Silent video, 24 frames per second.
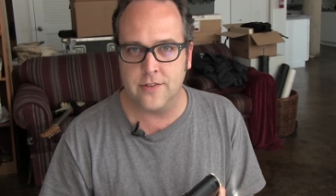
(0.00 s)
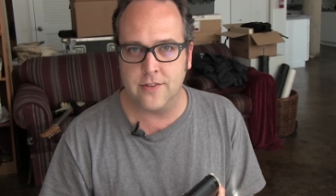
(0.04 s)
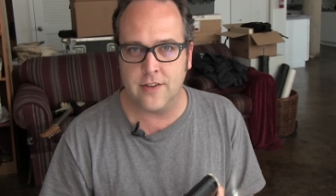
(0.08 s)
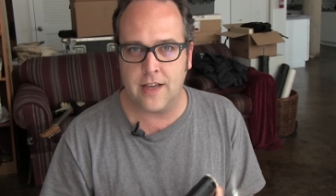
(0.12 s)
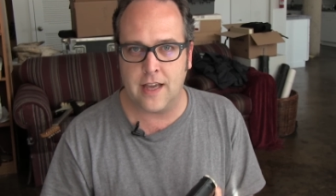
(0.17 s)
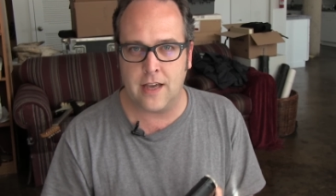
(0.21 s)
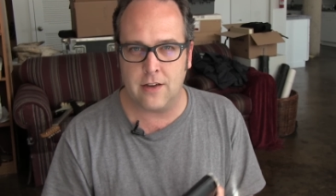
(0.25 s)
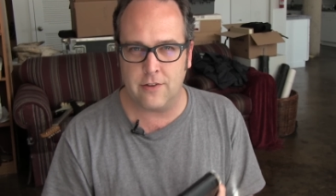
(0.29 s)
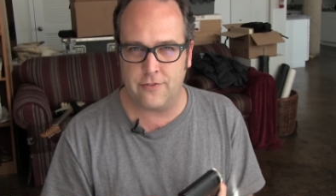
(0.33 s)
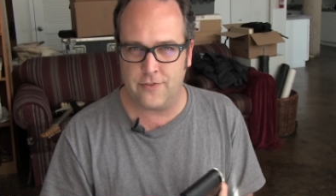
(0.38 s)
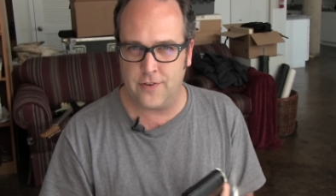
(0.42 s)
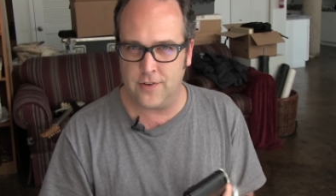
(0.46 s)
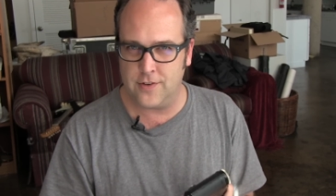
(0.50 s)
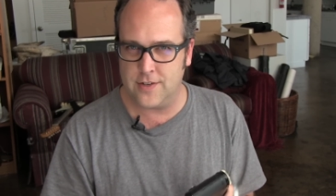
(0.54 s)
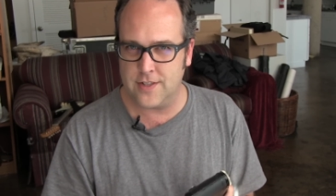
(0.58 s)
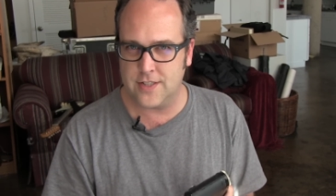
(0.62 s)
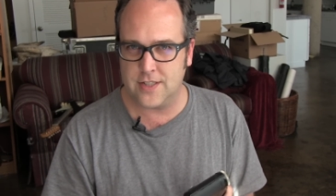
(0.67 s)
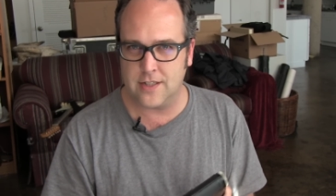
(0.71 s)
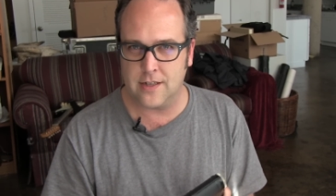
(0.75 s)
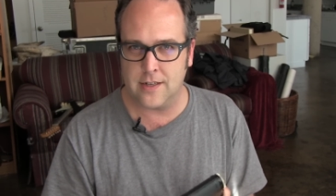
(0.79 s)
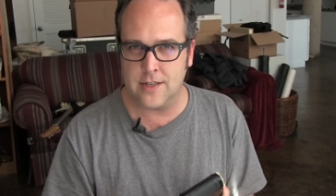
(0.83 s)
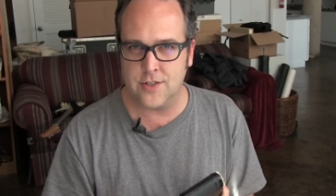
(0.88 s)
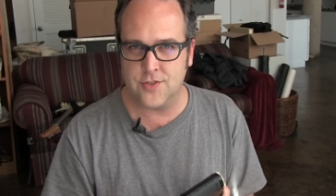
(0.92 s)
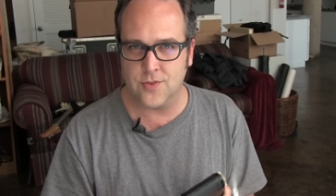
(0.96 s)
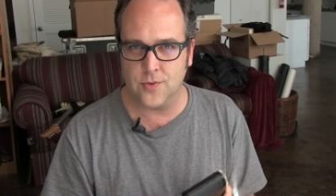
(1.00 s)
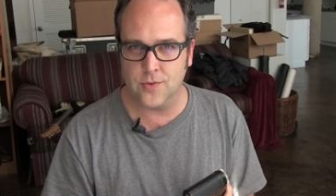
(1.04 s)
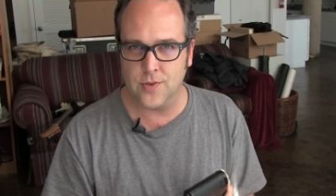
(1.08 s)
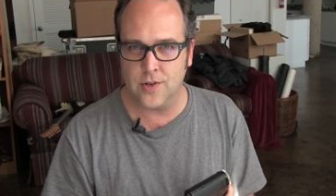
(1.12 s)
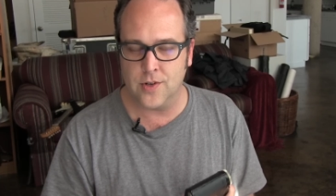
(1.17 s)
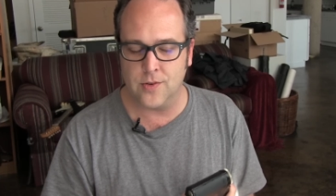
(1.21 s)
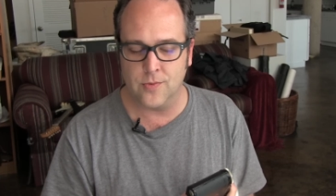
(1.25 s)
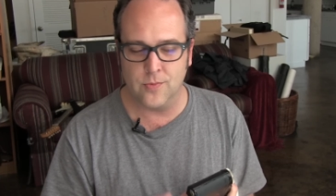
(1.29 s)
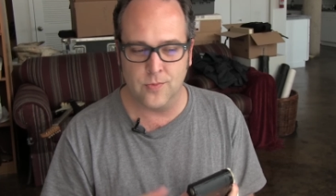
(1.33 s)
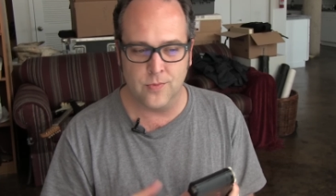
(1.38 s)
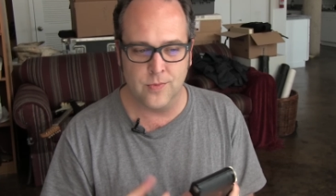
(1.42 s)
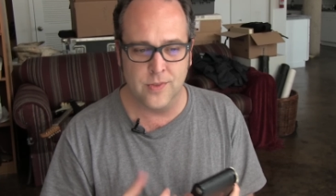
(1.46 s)
the out of focus areas
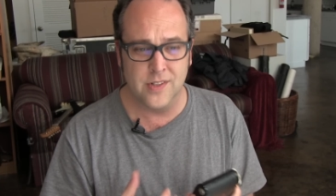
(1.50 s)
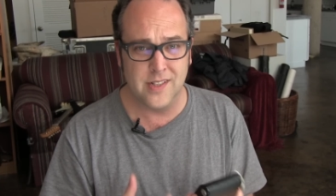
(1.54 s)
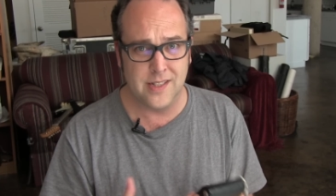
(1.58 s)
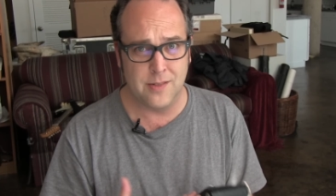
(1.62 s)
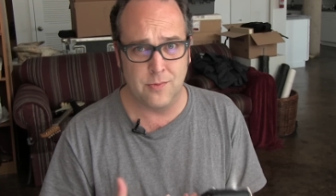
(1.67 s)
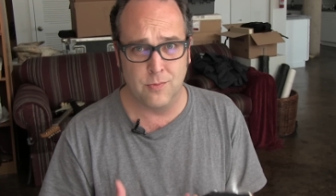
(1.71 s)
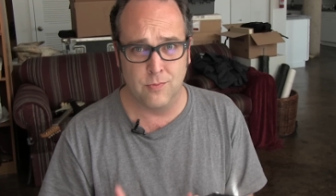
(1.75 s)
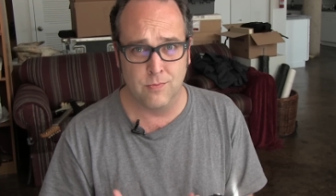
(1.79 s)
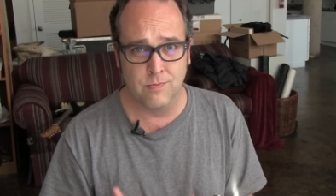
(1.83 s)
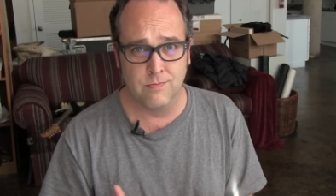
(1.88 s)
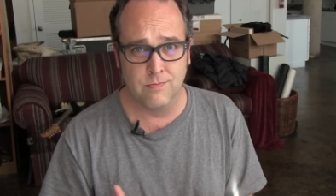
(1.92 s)
are, are really